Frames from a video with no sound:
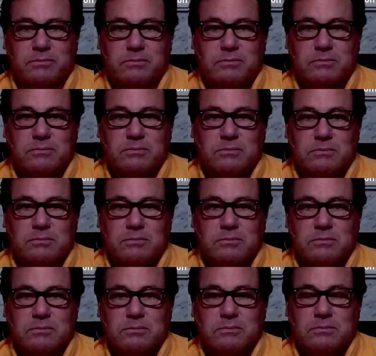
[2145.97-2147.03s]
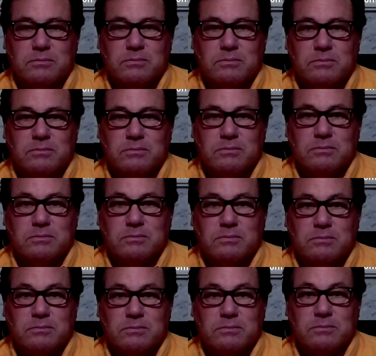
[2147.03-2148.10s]

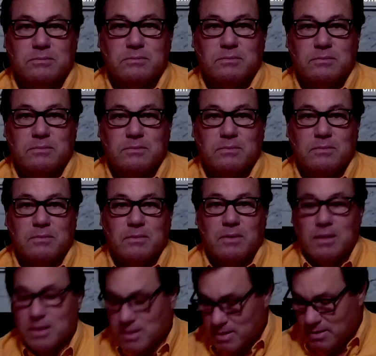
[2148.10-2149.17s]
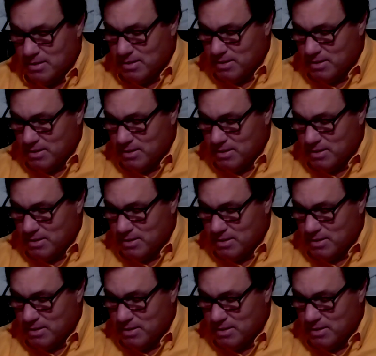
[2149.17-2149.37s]
Nobody speaks.